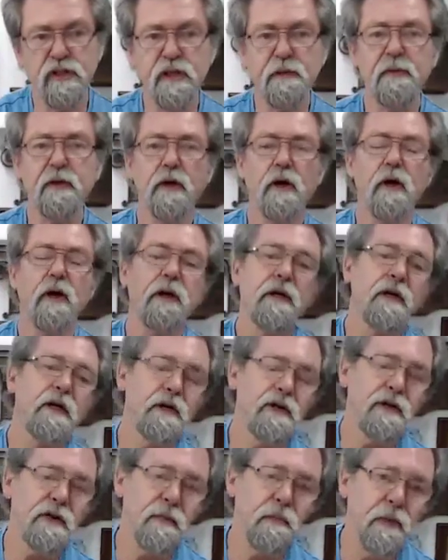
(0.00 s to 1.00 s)
Timbercon
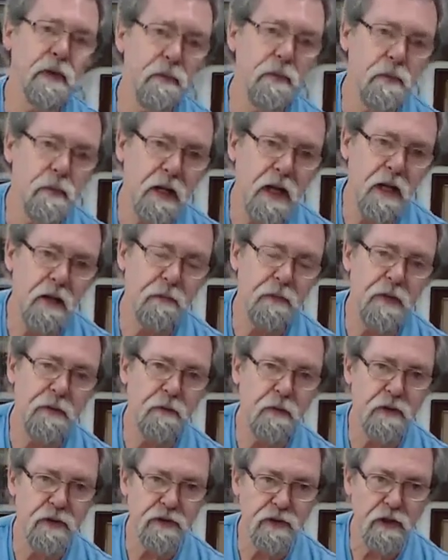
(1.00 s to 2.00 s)
is the people, are the
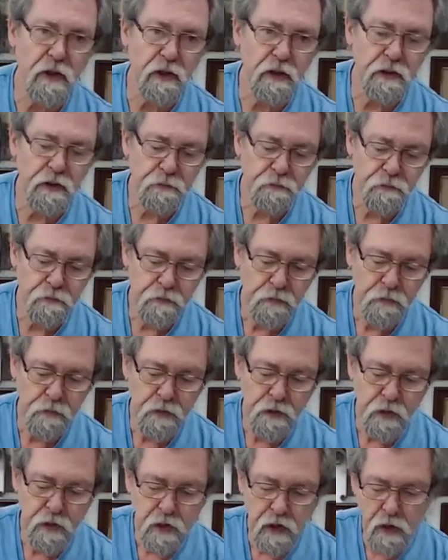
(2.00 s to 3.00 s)
people that stock it.
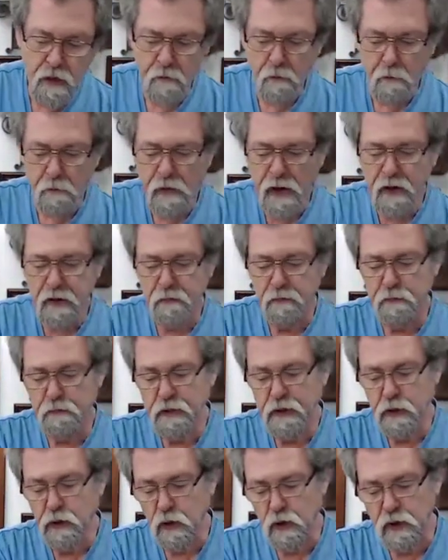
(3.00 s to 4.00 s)
But
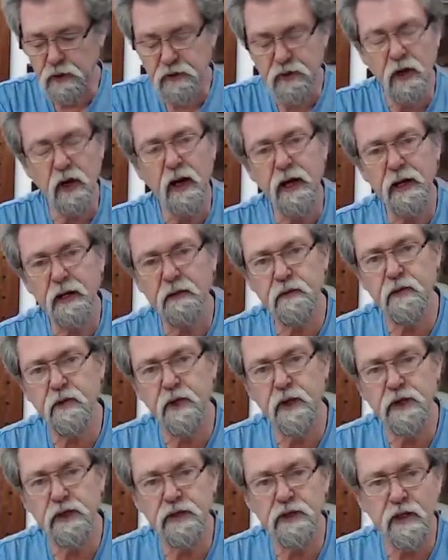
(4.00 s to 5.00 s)
because I
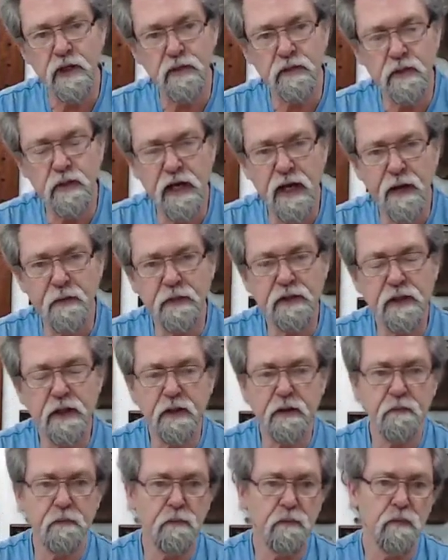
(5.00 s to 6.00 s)
got in touch with
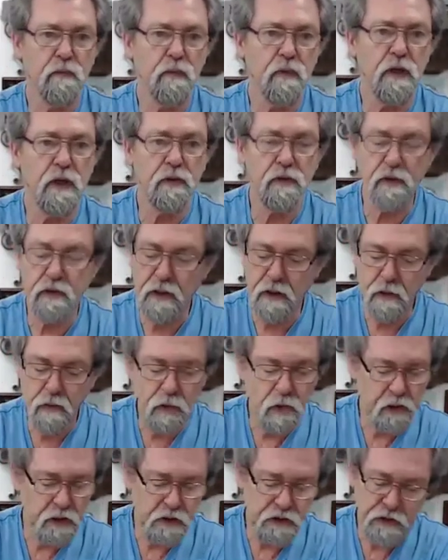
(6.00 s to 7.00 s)
Carbatec at, at
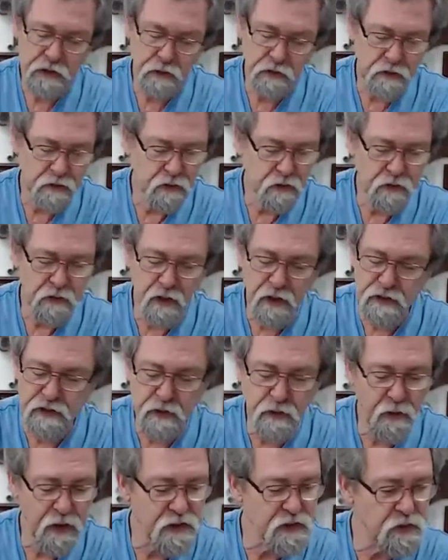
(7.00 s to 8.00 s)
work, I said, look, you
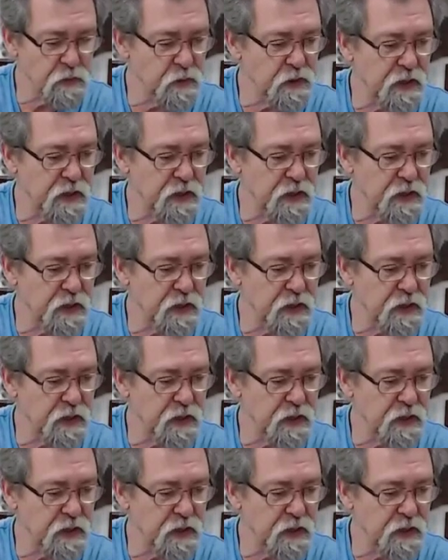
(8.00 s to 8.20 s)
guys are crazy.